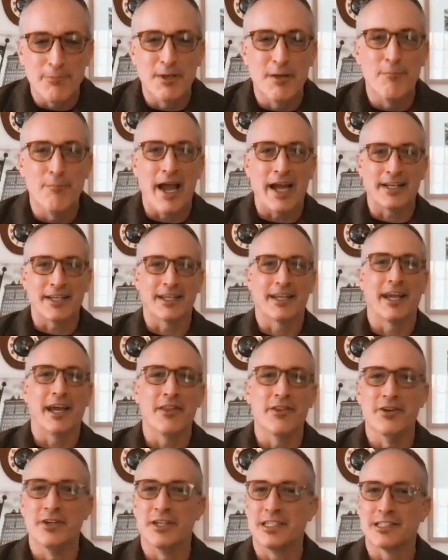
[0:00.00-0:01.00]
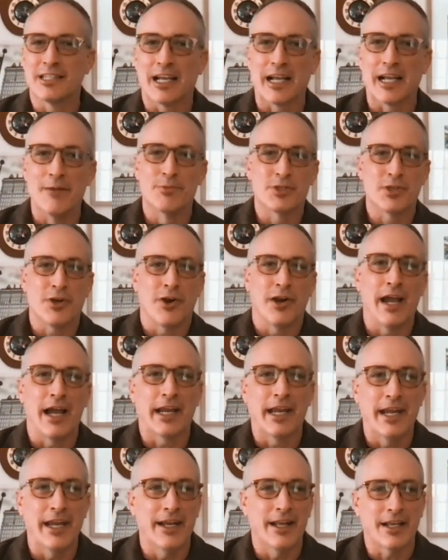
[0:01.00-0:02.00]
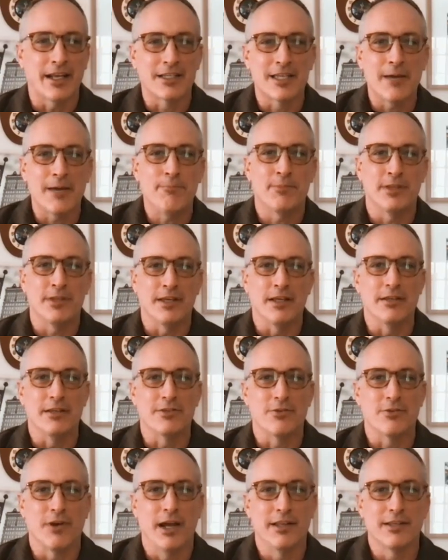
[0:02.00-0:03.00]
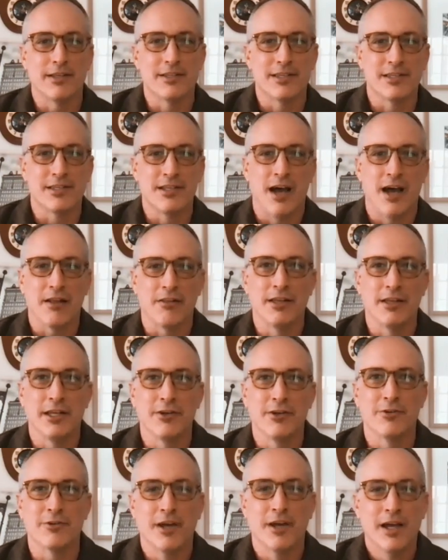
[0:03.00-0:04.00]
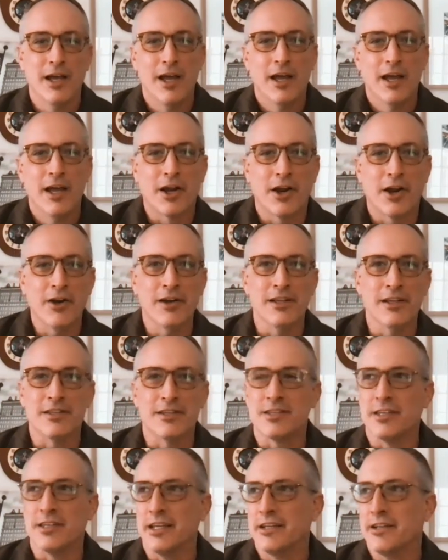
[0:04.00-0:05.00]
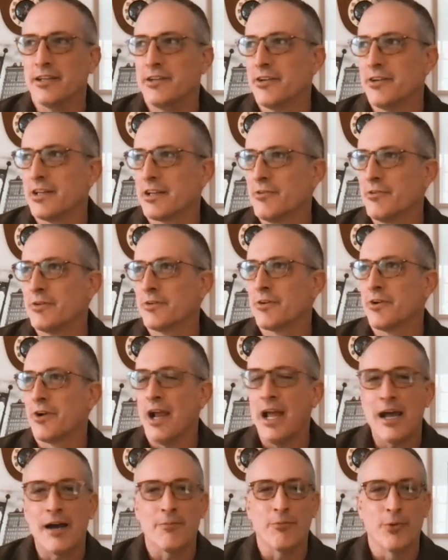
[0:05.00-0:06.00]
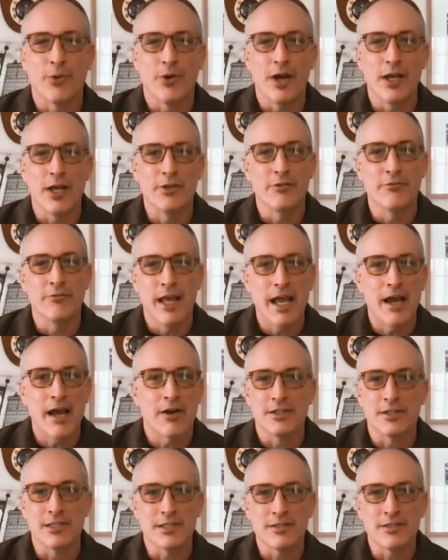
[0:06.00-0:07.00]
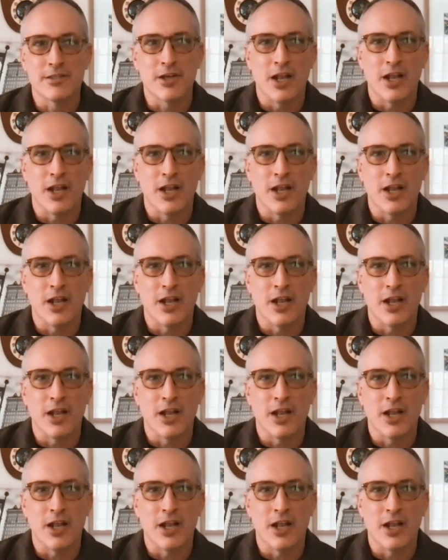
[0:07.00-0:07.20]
it back together, and she's like, I'm sorry, I can't accept this, right? This is not legal currency. And you're like, well, crap, what do I do now? Because this is all